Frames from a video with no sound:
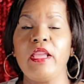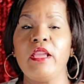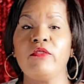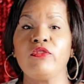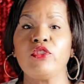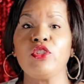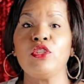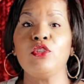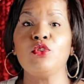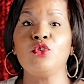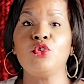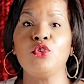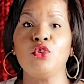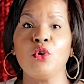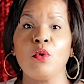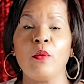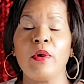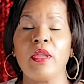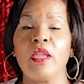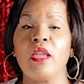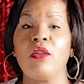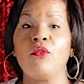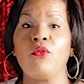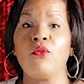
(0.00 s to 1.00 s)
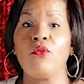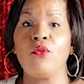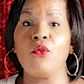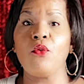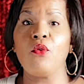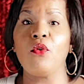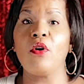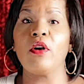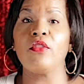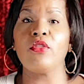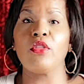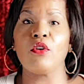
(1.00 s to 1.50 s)
if she's doing it
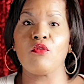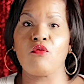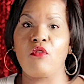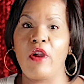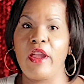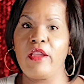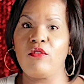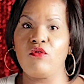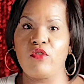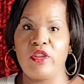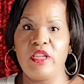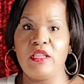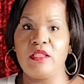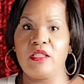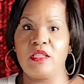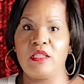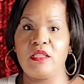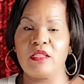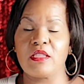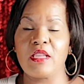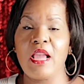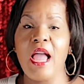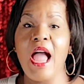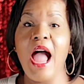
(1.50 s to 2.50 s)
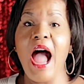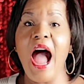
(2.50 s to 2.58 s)
for the right reasons.